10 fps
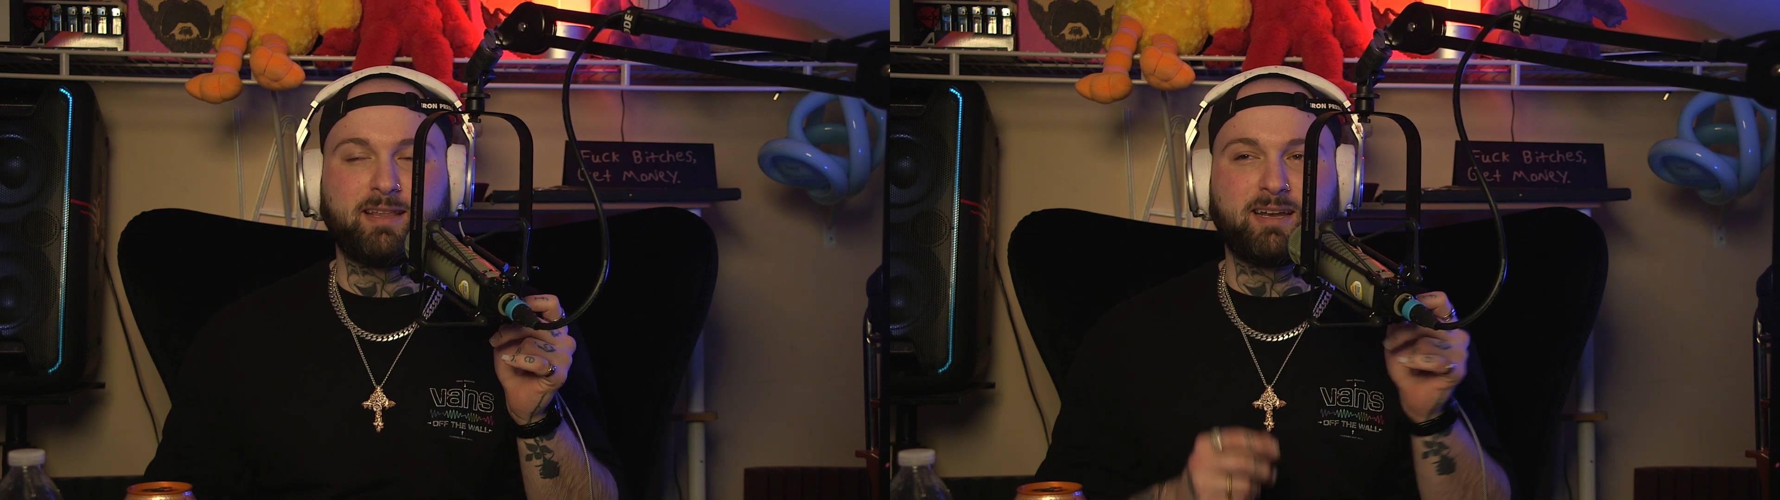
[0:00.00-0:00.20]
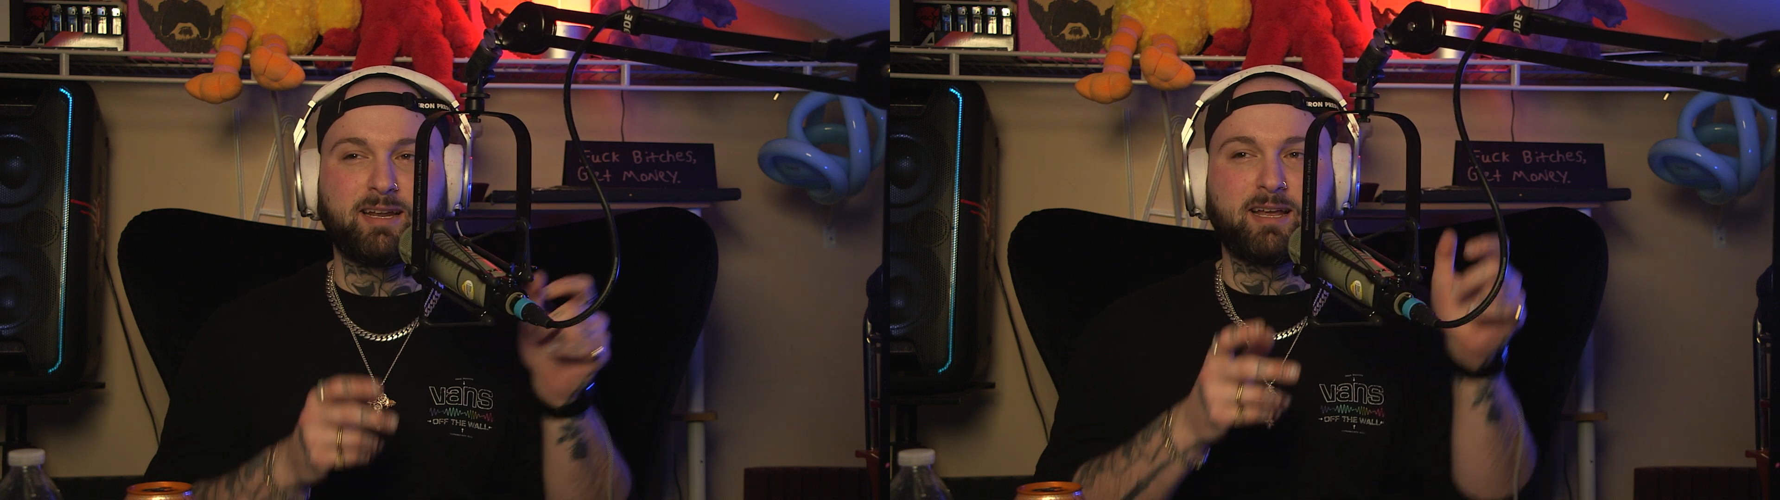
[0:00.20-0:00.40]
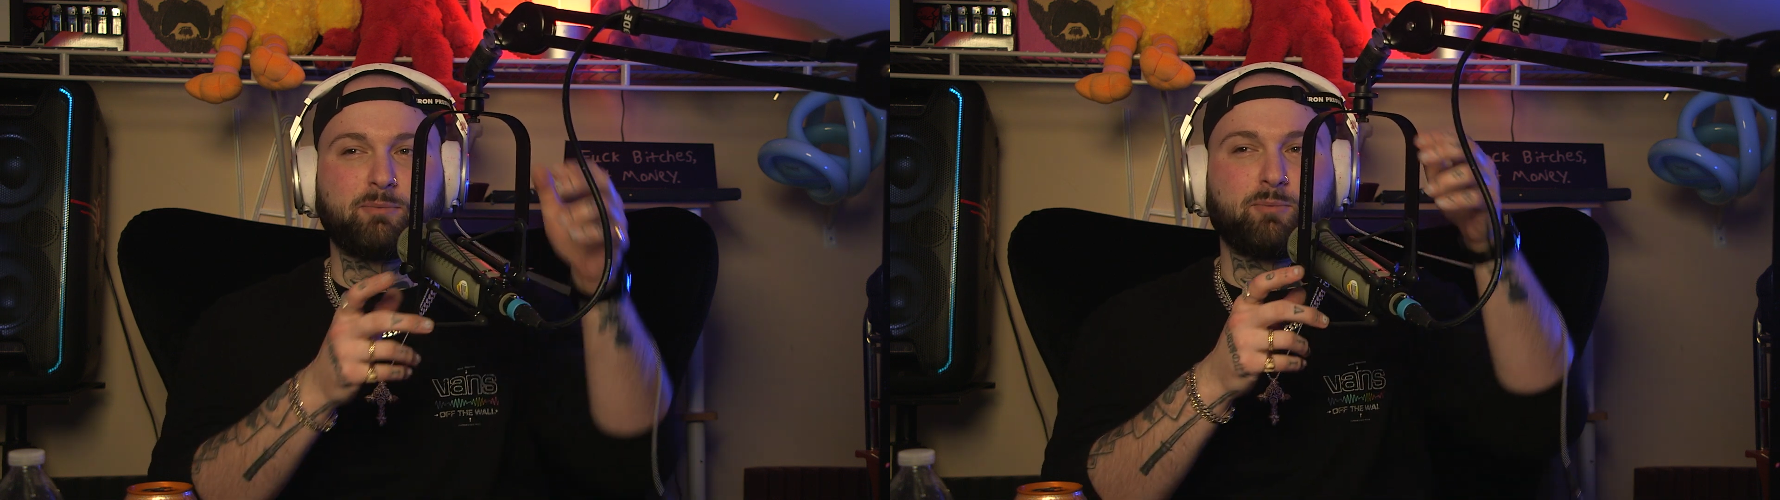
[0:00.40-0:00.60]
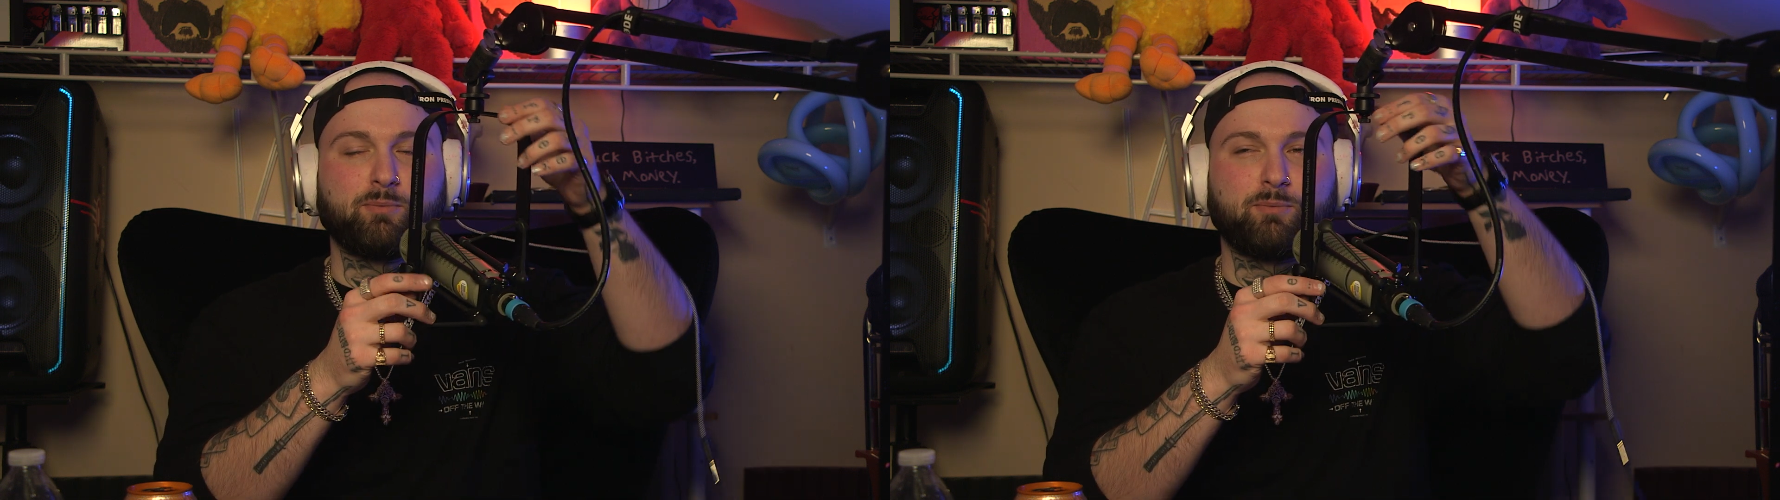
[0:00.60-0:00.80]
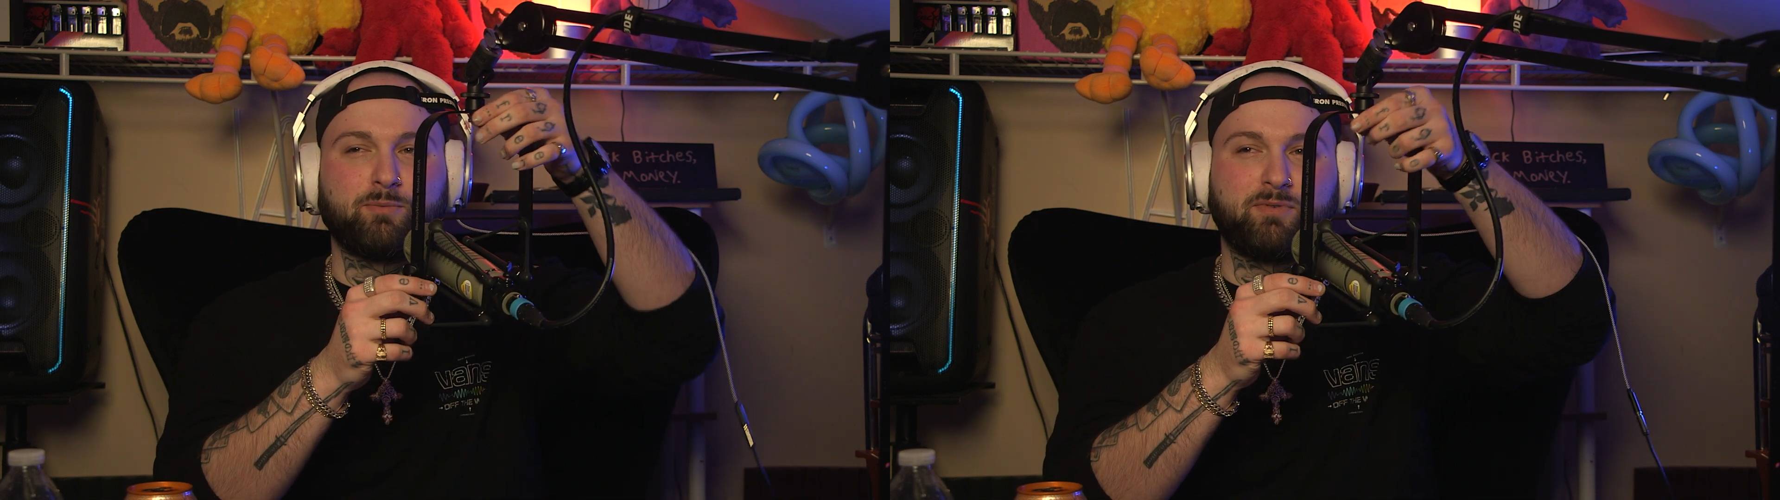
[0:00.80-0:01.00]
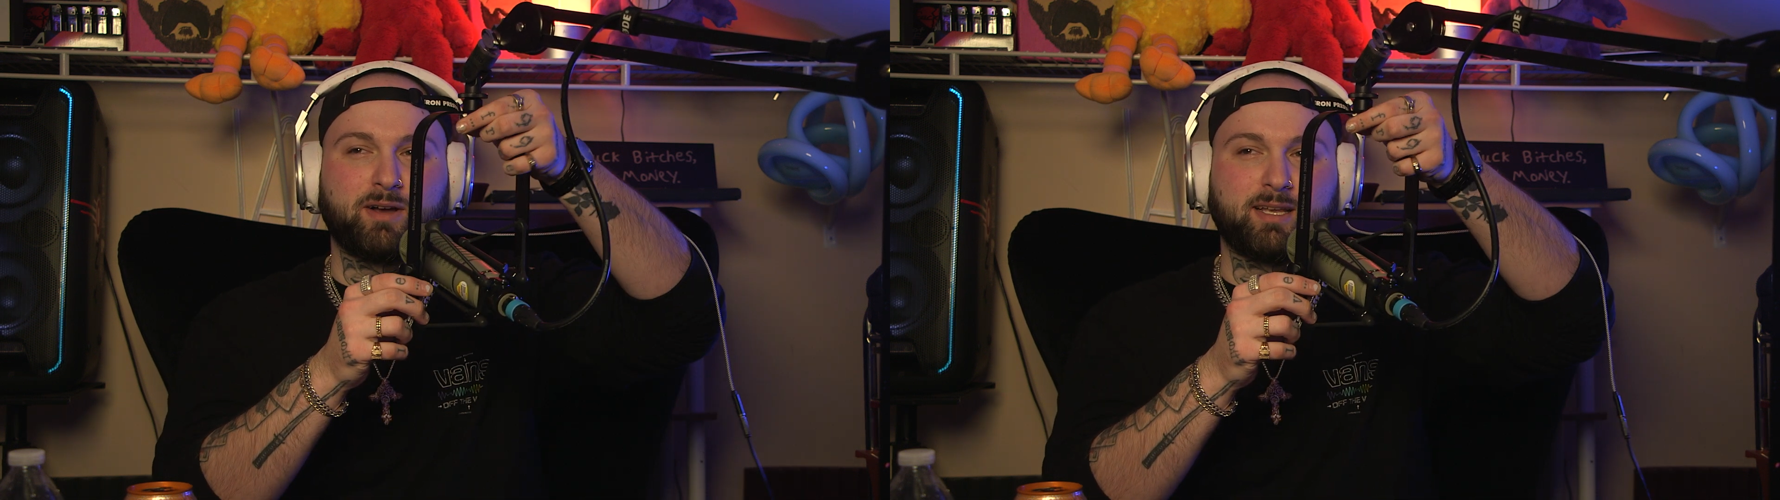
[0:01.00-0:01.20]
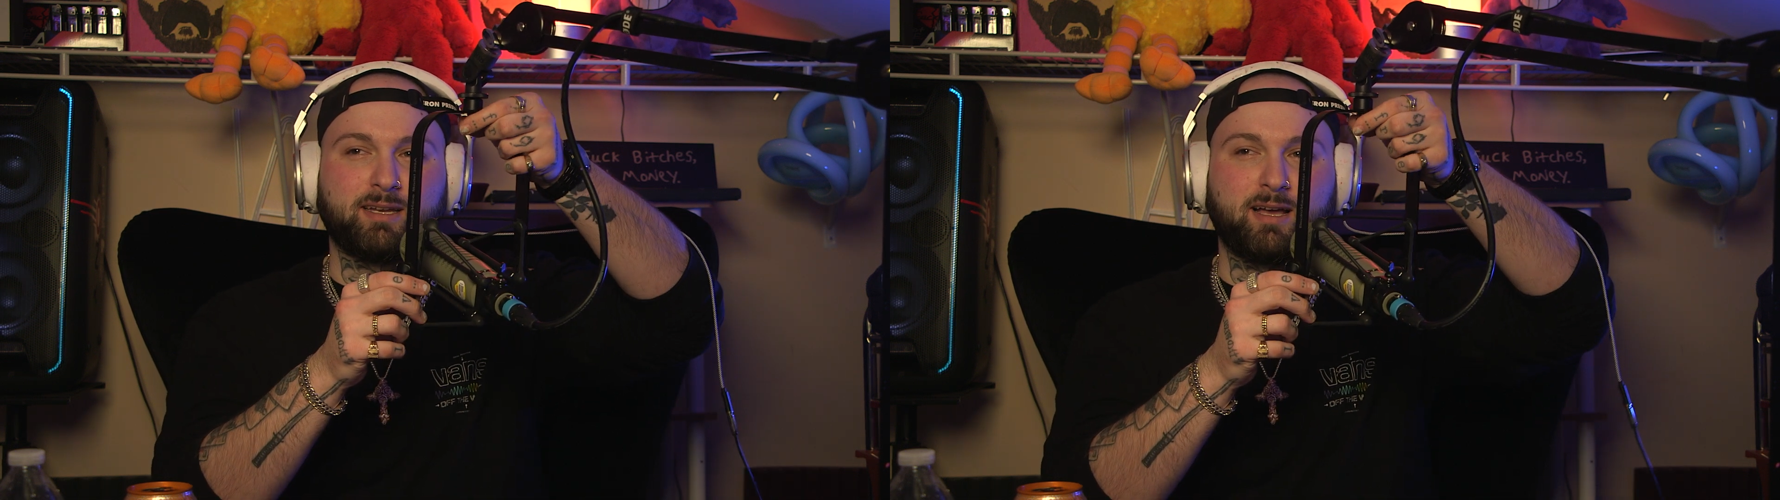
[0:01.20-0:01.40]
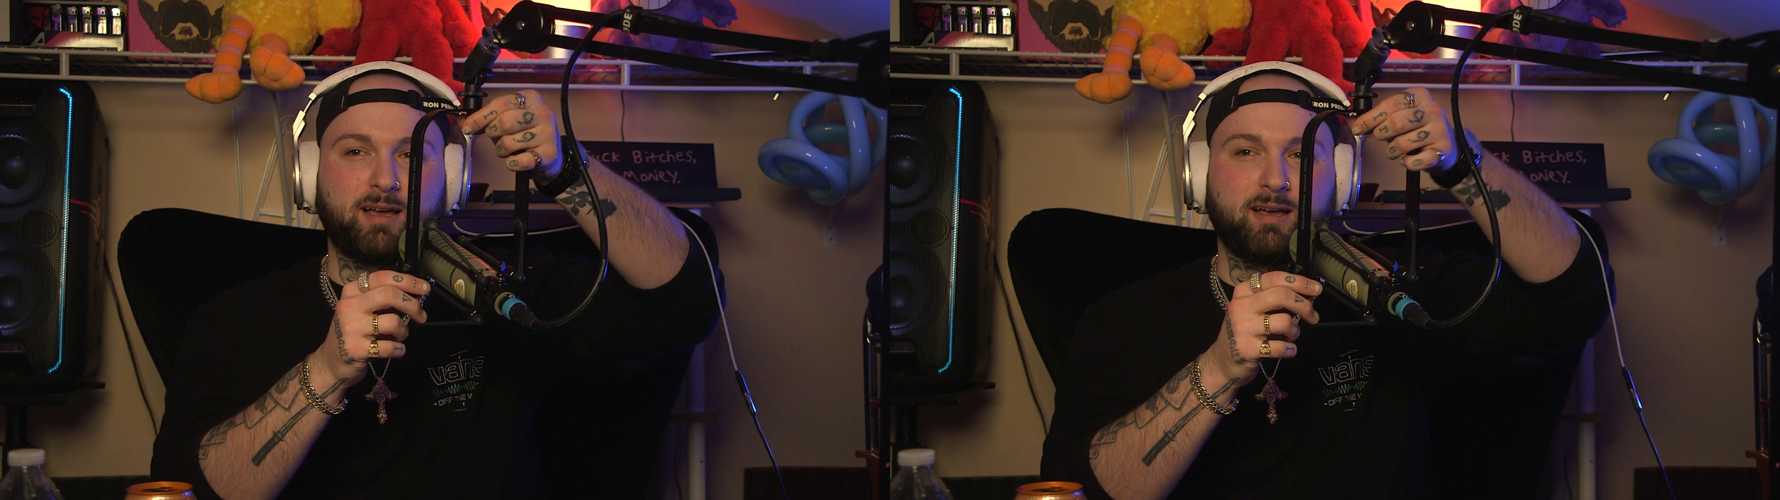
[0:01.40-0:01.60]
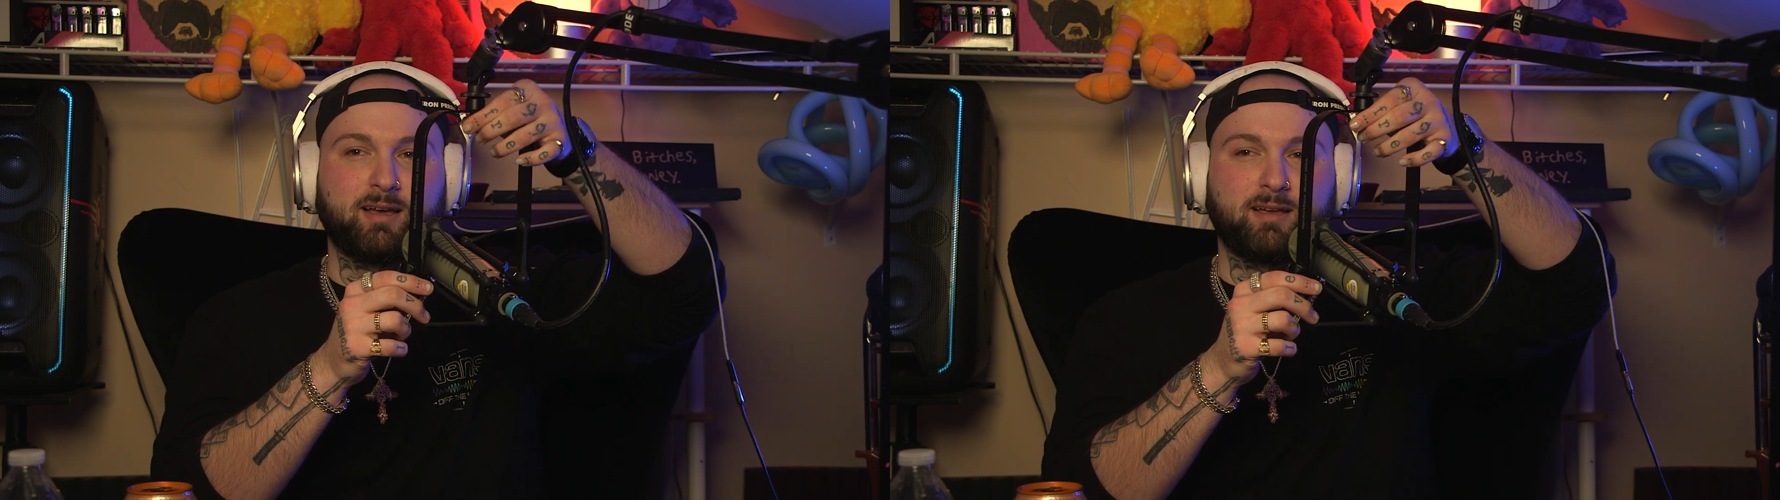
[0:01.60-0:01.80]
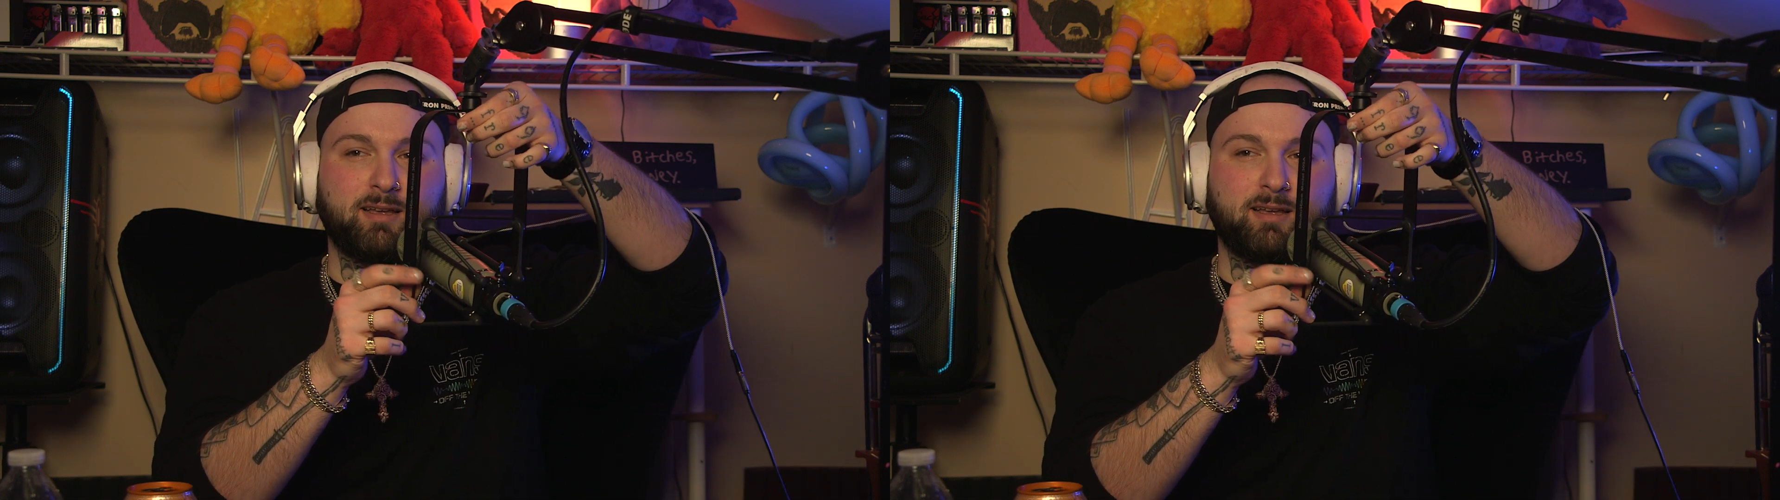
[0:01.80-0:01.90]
then I fucking uh